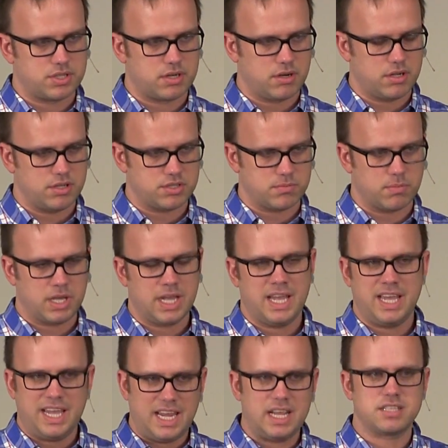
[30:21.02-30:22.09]
materialism.
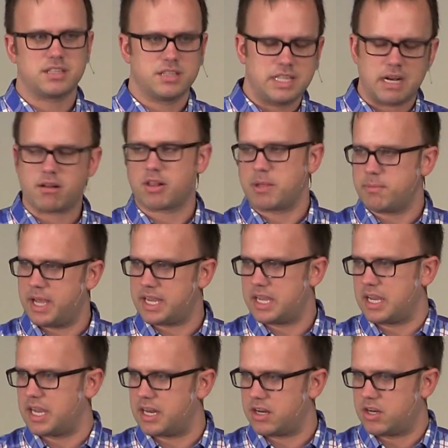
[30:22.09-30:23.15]
He is literally
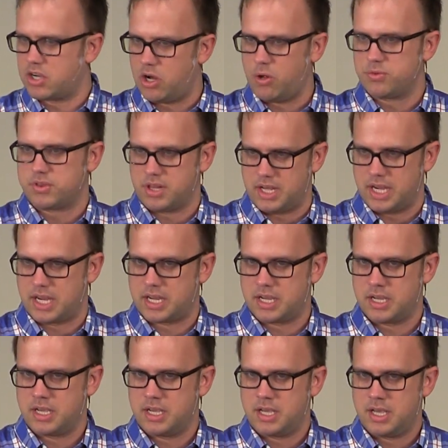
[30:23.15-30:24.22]
making it
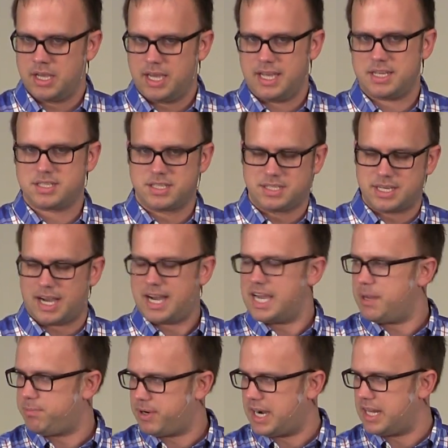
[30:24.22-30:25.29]
cult-like. It's
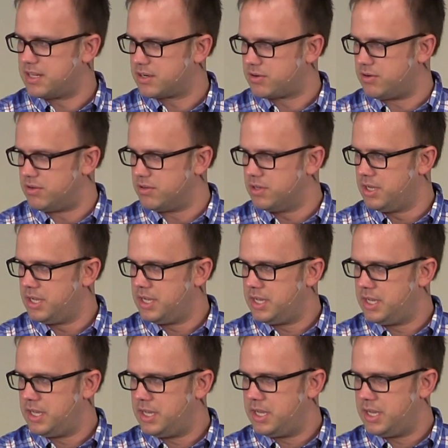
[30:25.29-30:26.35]
diabolical.
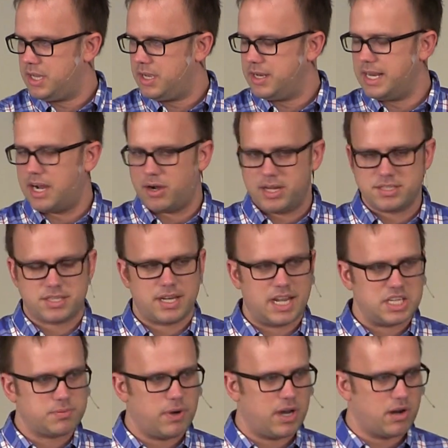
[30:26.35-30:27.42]
Now, in
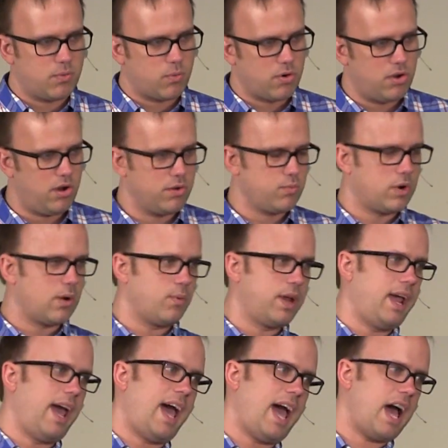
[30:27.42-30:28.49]
today's modern world, where
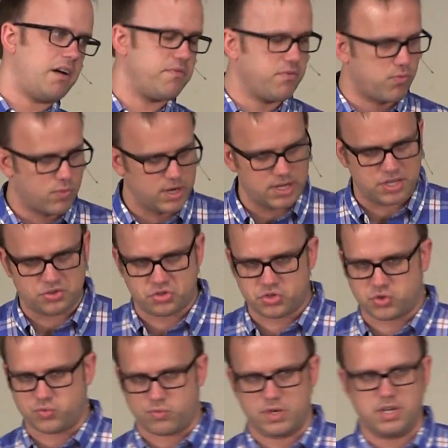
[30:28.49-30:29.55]
we have really
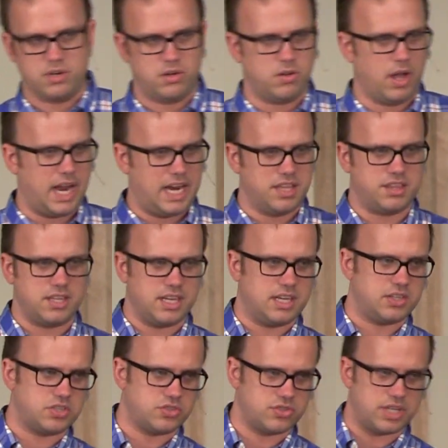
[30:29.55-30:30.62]
shrill
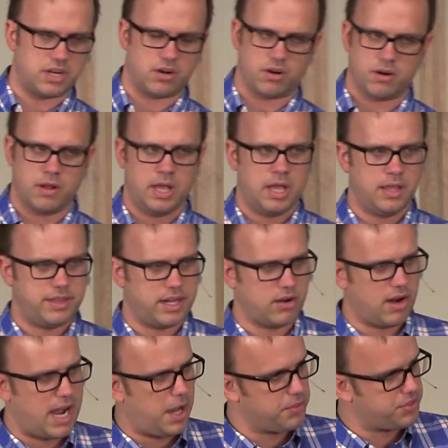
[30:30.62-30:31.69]
atheists that are
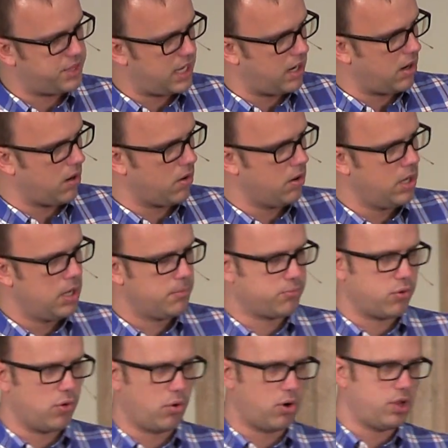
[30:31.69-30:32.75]
out there
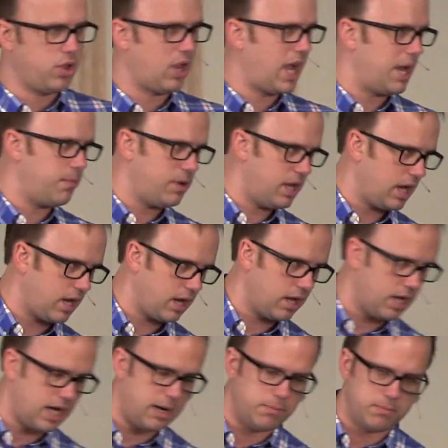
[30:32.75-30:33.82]
proclaiming